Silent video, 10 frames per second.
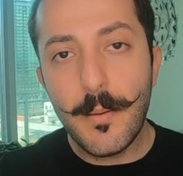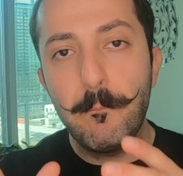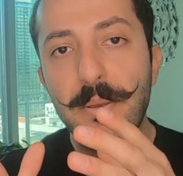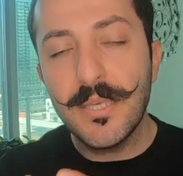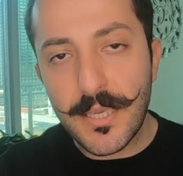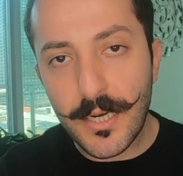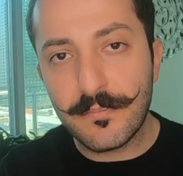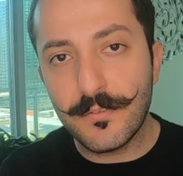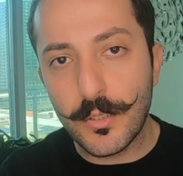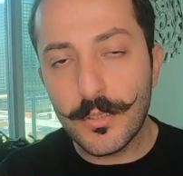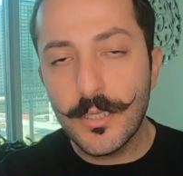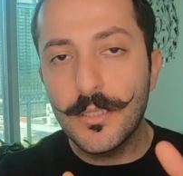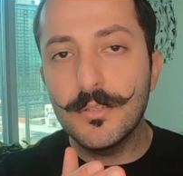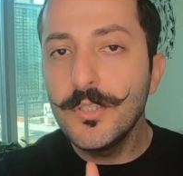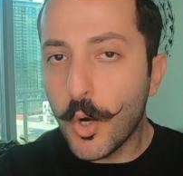be careful,
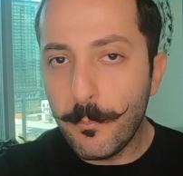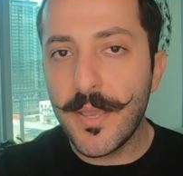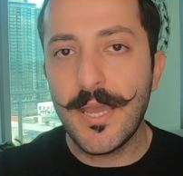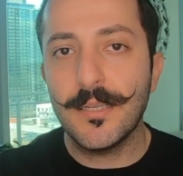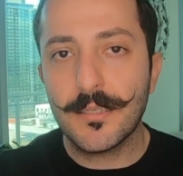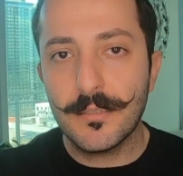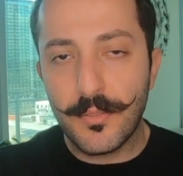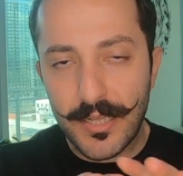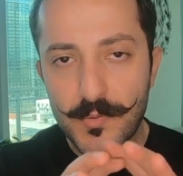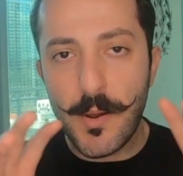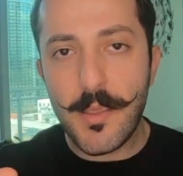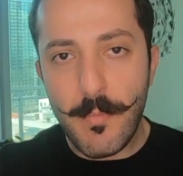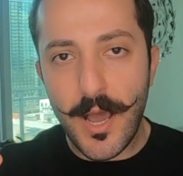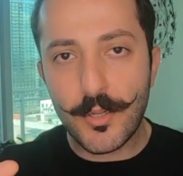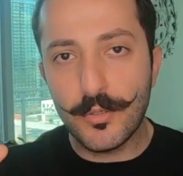don't panic. That's my
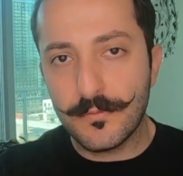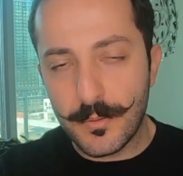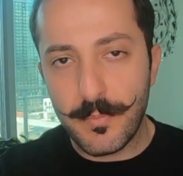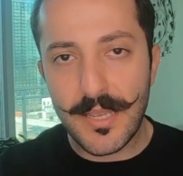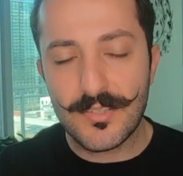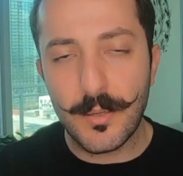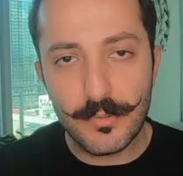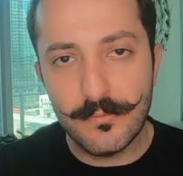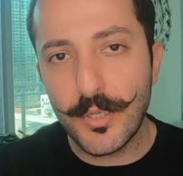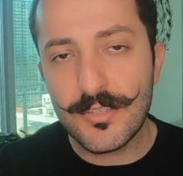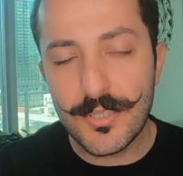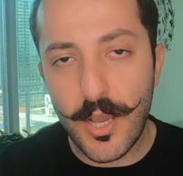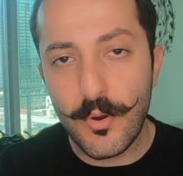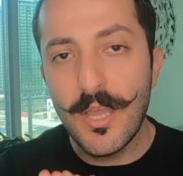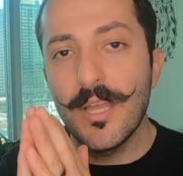motto the past couple of weeks
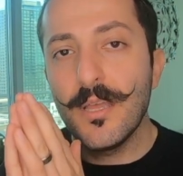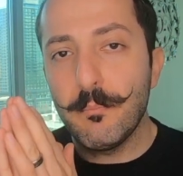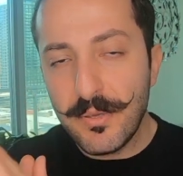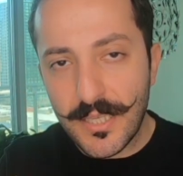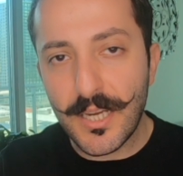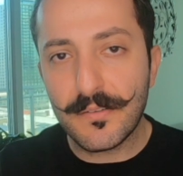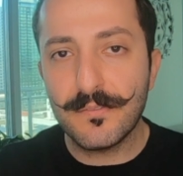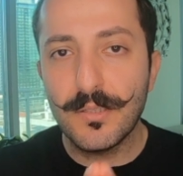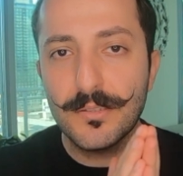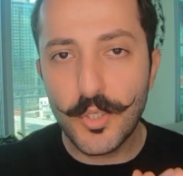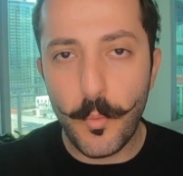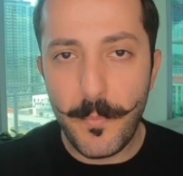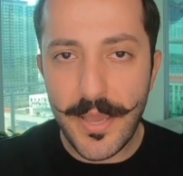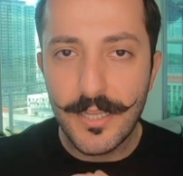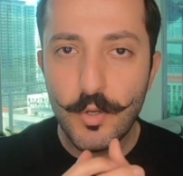now. Be careful, don't
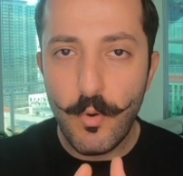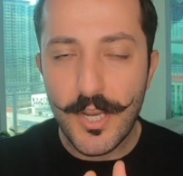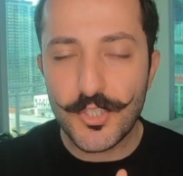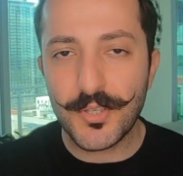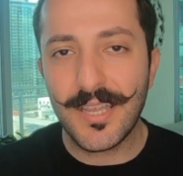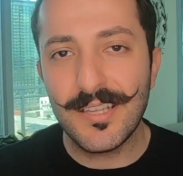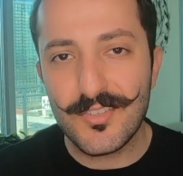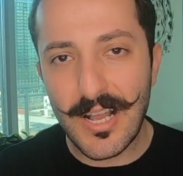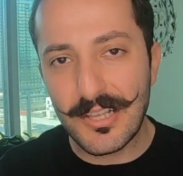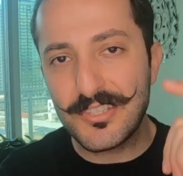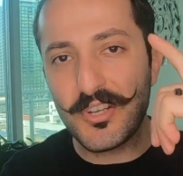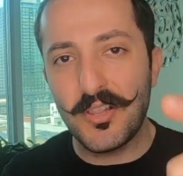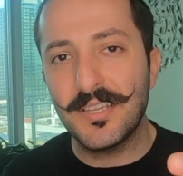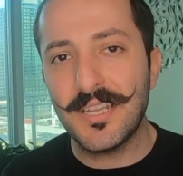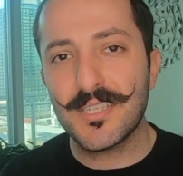panic, wash your hands. I'll see you
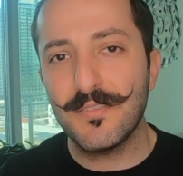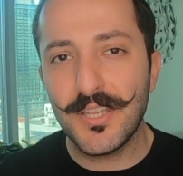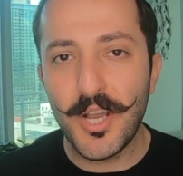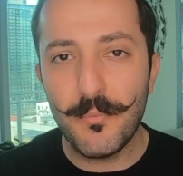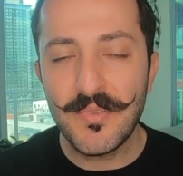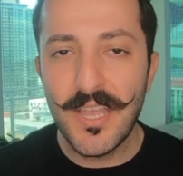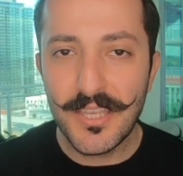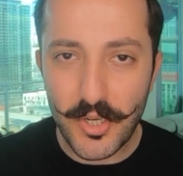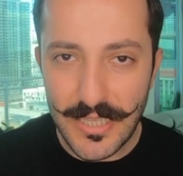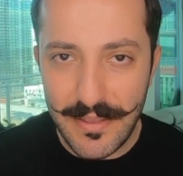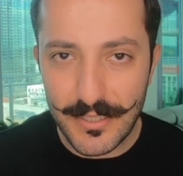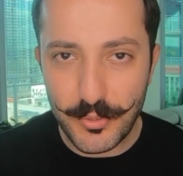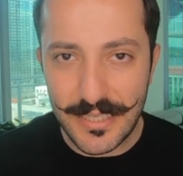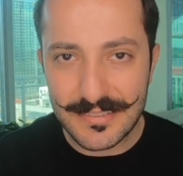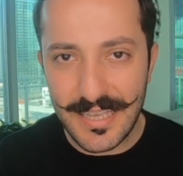all in the next video. Y'all have a
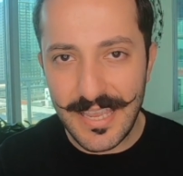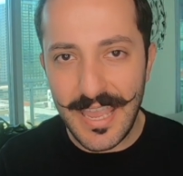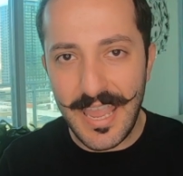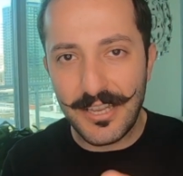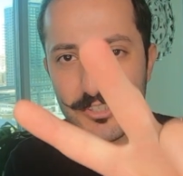great day and